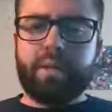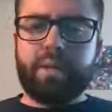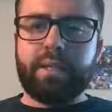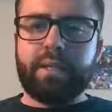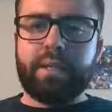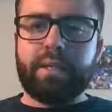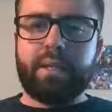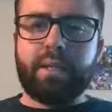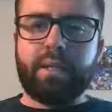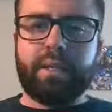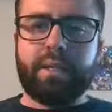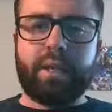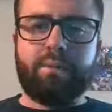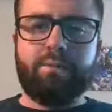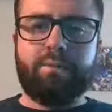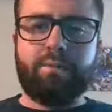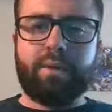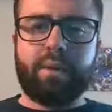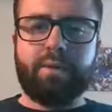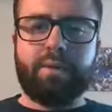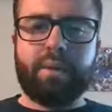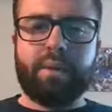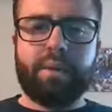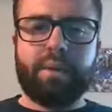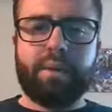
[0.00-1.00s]
Uh,
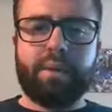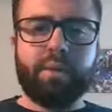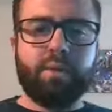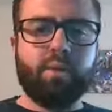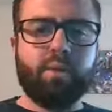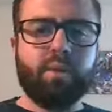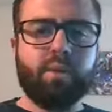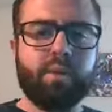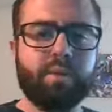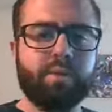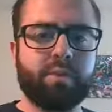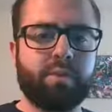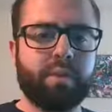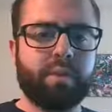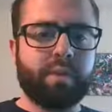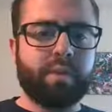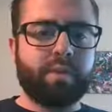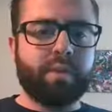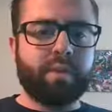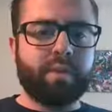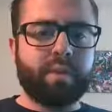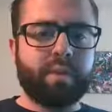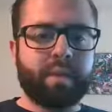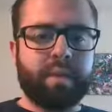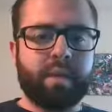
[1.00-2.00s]
I primarily worked with
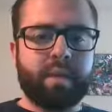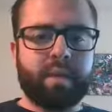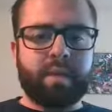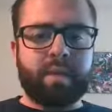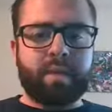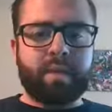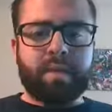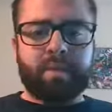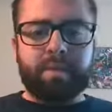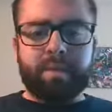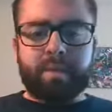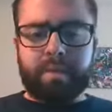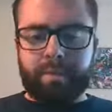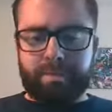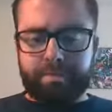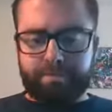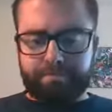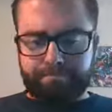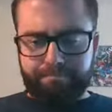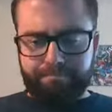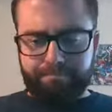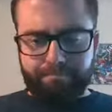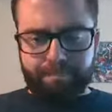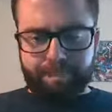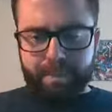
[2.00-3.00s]
um,
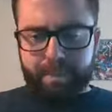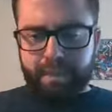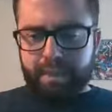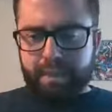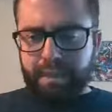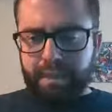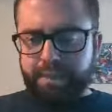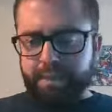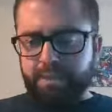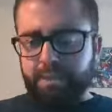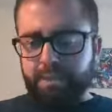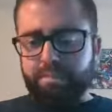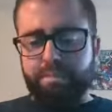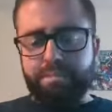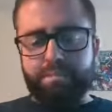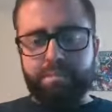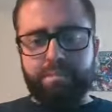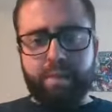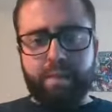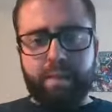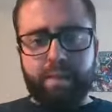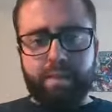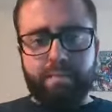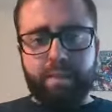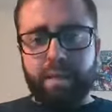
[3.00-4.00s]
classical
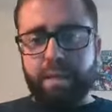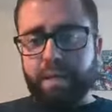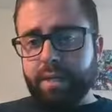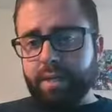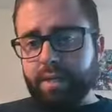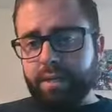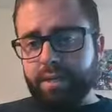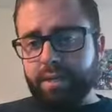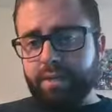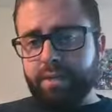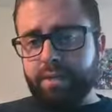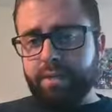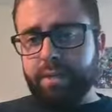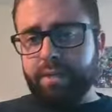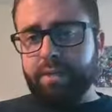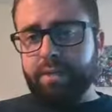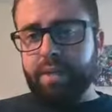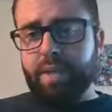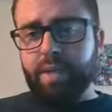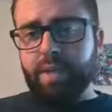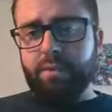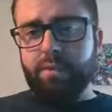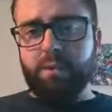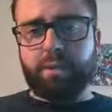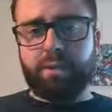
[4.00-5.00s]
pianists.
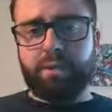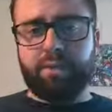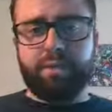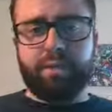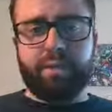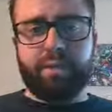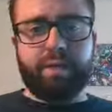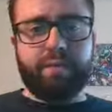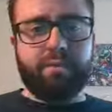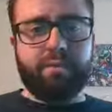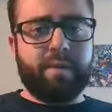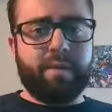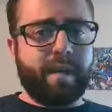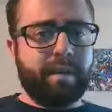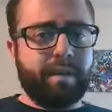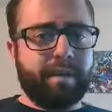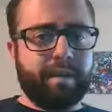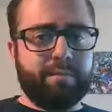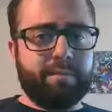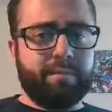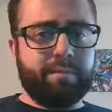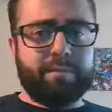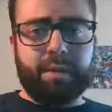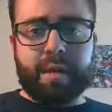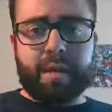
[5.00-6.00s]
I worked with a
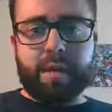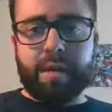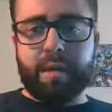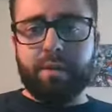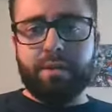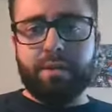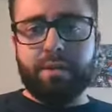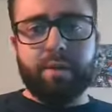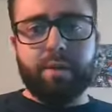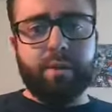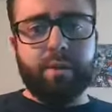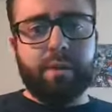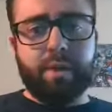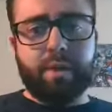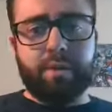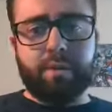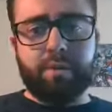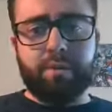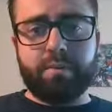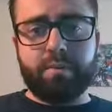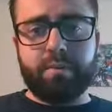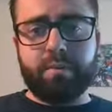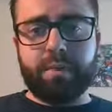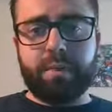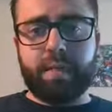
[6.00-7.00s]
violin piano duo
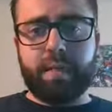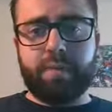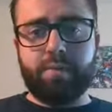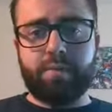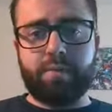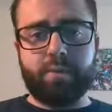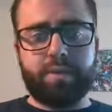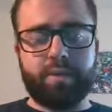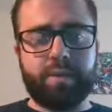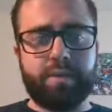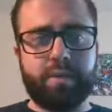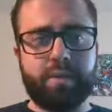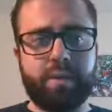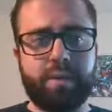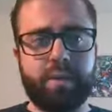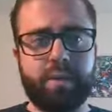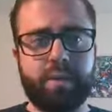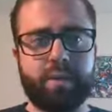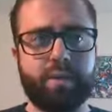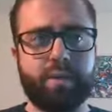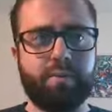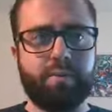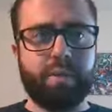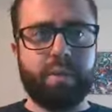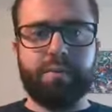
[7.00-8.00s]
that was uh,
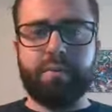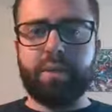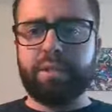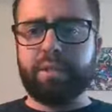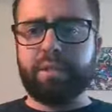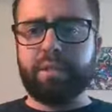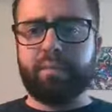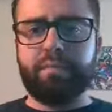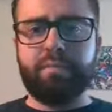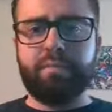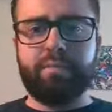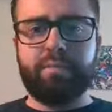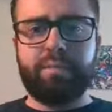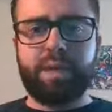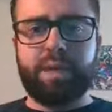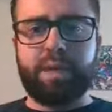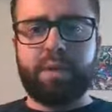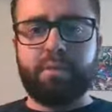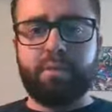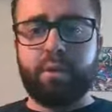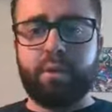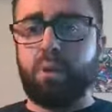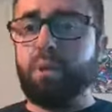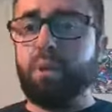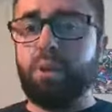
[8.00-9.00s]
doing a bunch of
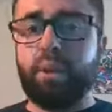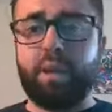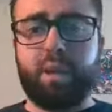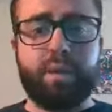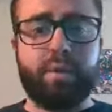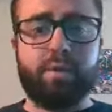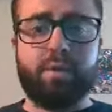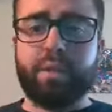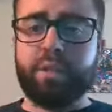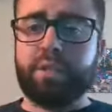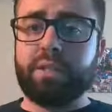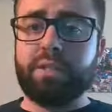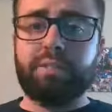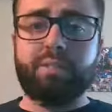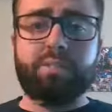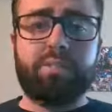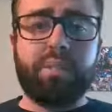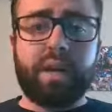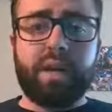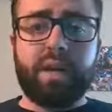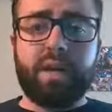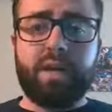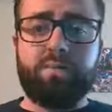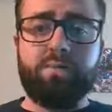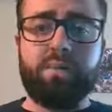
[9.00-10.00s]
recording, a bunch of
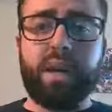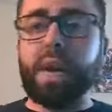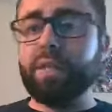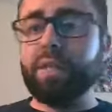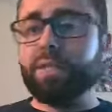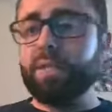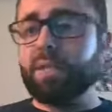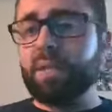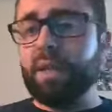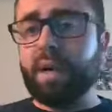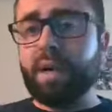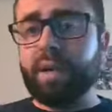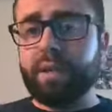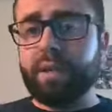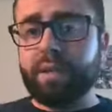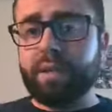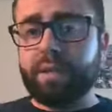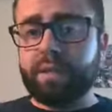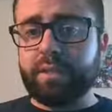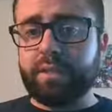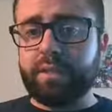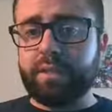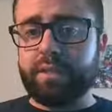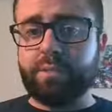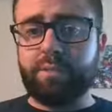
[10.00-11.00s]
uh, Bach
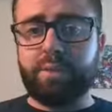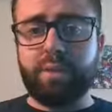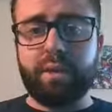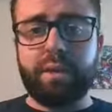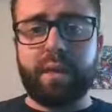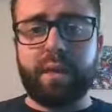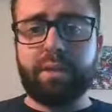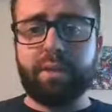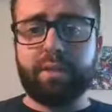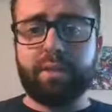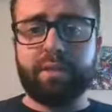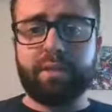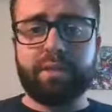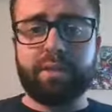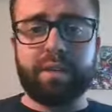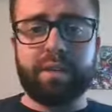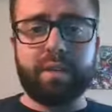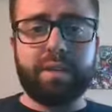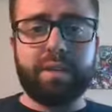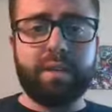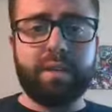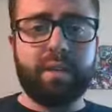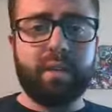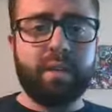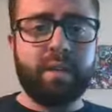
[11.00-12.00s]
sonatas to put out on
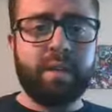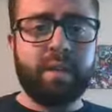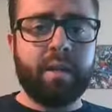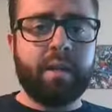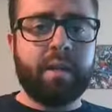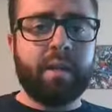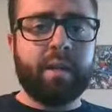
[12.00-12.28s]
CD.